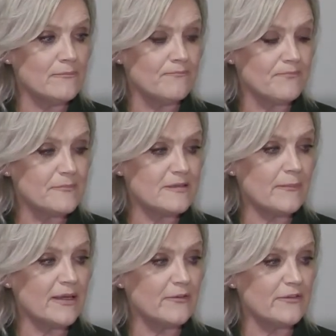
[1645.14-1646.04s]

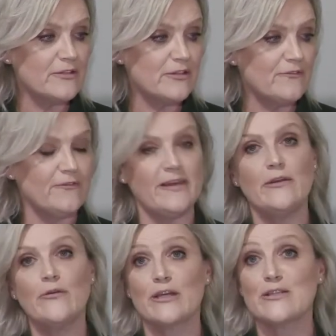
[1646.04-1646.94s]
something else into the feed, and
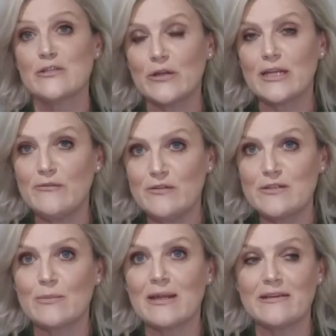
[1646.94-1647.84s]
I can certainly give you some
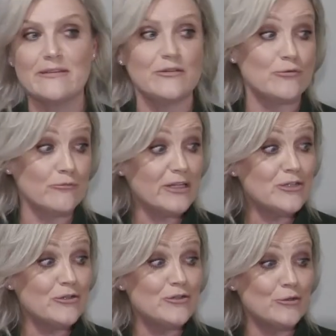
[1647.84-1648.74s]
links and direct
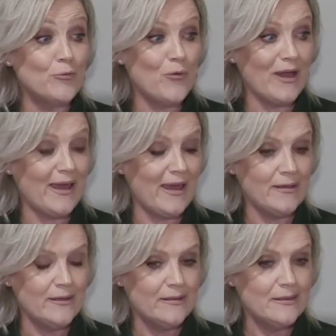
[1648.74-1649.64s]
you to where
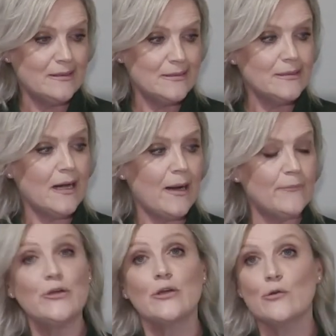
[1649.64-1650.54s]
you
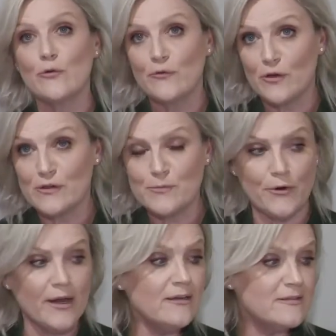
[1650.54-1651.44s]
can look for those
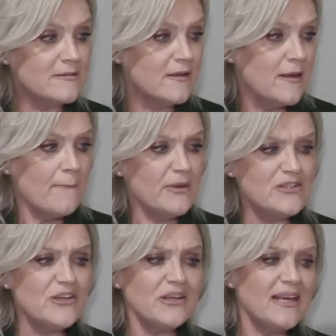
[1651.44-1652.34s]
products. But
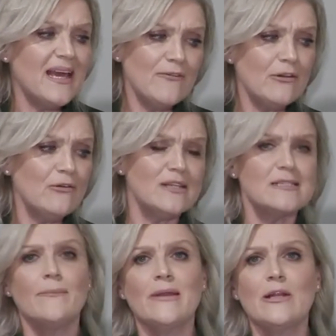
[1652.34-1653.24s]
certainly have a look at
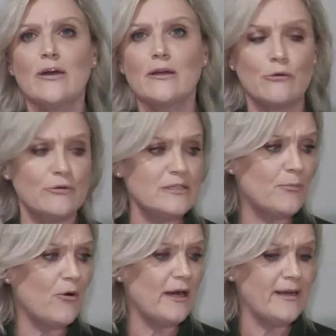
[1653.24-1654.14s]
something like a crisp
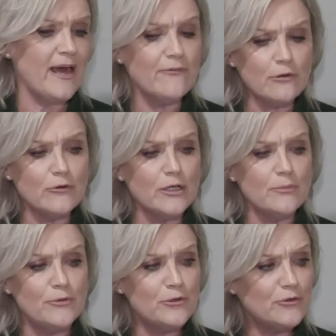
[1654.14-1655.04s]
white, and have a look at a
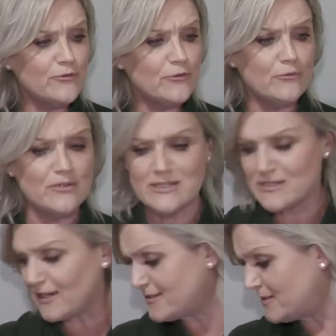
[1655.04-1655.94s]
beautiful
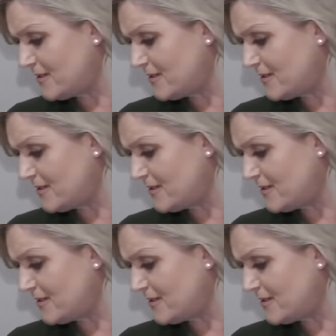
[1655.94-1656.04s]
dusty